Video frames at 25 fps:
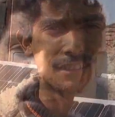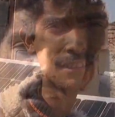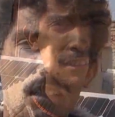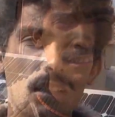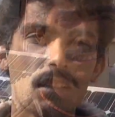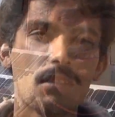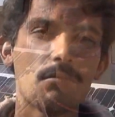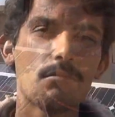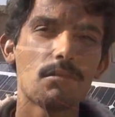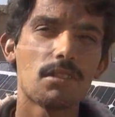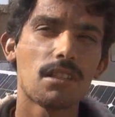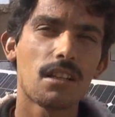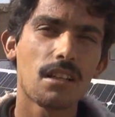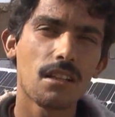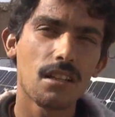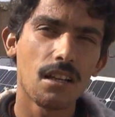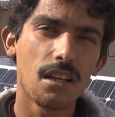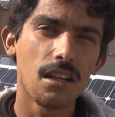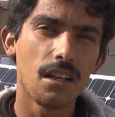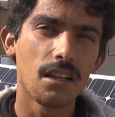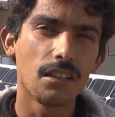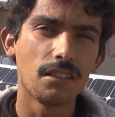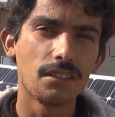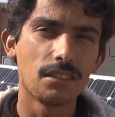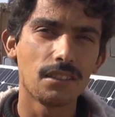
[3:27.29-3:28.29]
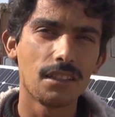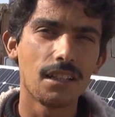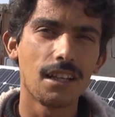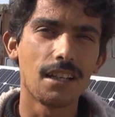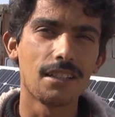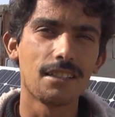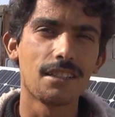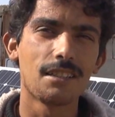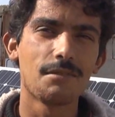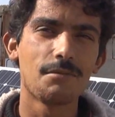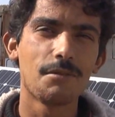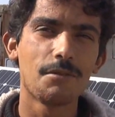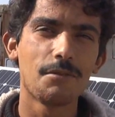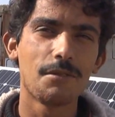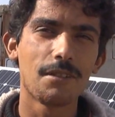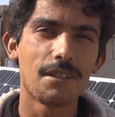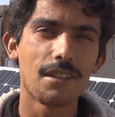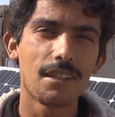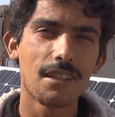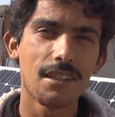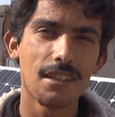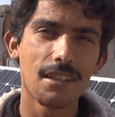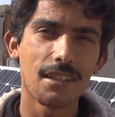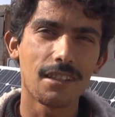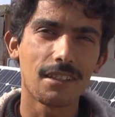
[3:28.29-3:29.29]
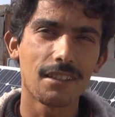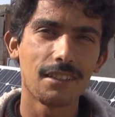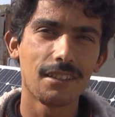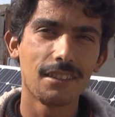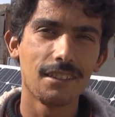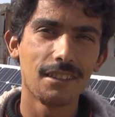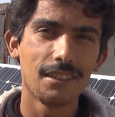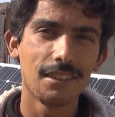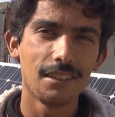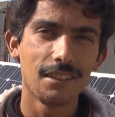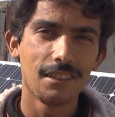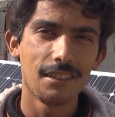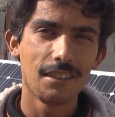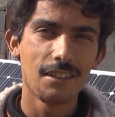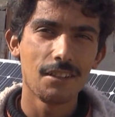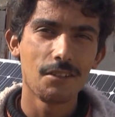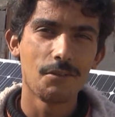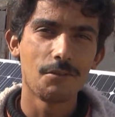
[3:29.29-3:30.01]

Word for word: before they used to clean clothes using their hands,